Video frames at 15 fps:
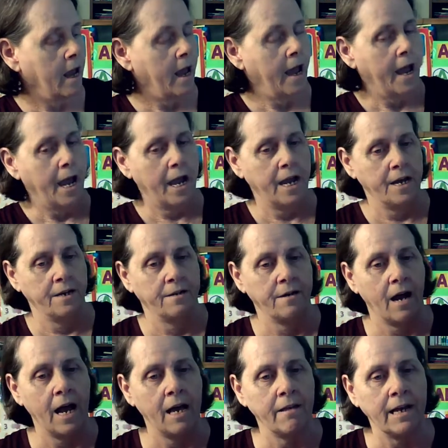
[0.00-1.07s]
And
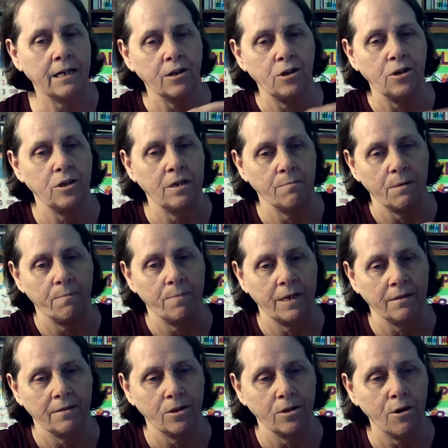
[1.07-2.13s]
I like to do them in
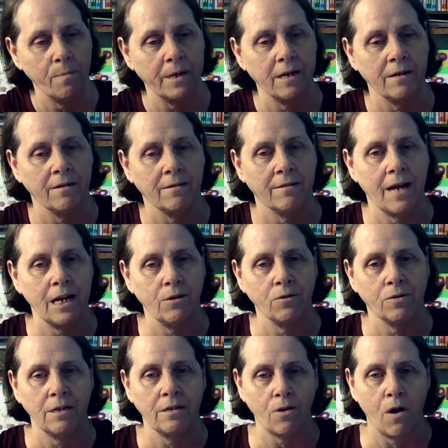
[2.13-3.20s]
pencil because I use
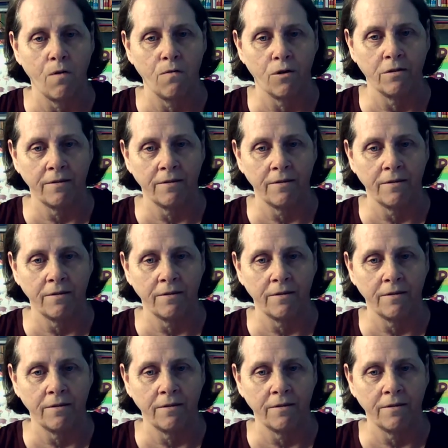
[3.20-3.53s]
these over as I